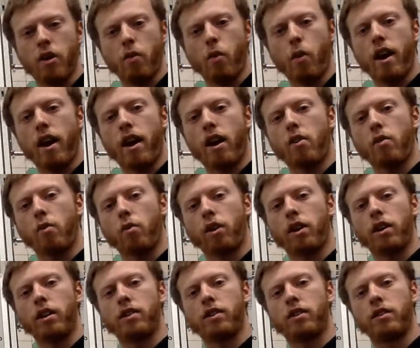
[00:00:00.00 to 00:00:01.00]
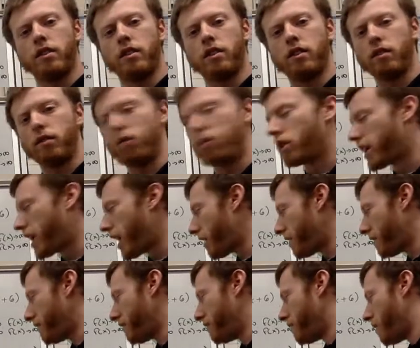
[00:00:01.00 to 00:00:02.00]
where we're going to look at
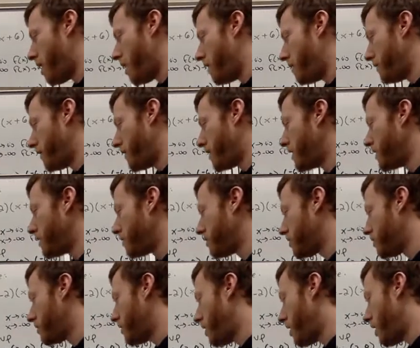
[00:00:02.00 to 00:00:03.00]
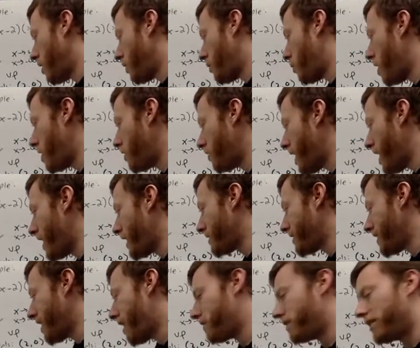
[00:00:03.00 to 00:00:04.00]
various quadratics
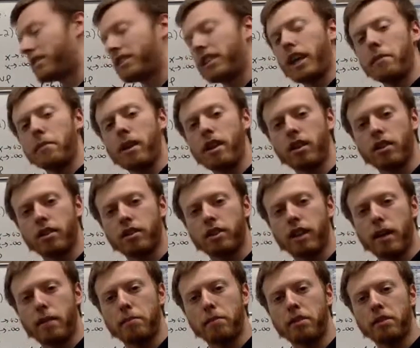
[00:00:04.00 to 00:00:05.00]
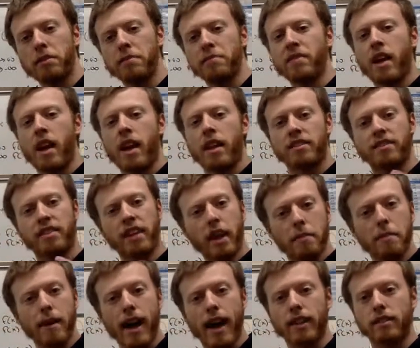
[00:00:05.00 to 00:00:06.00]
that have the same intercepts.
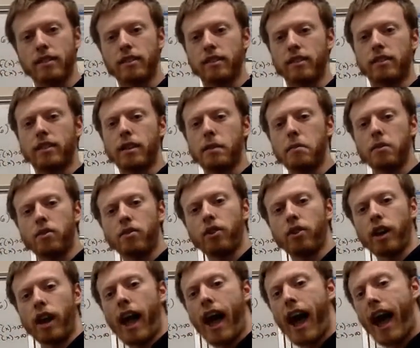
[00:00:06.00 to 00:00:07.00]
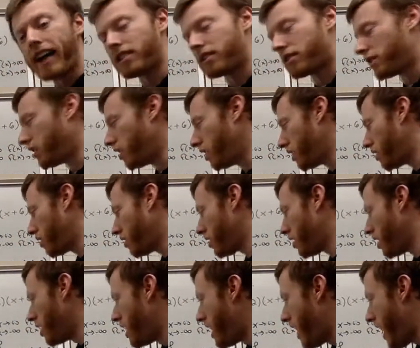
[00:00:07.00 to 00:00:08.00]
Same axis of symmetry has to
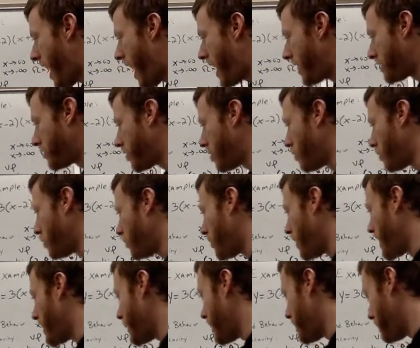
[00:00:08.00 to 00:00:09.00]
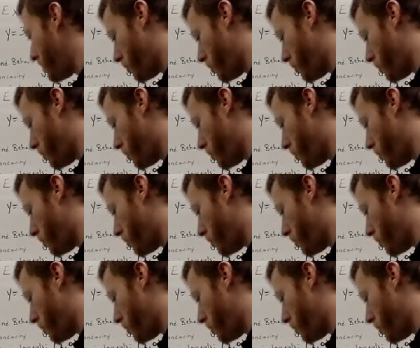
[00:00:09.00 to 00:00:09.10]
occur, has to go right in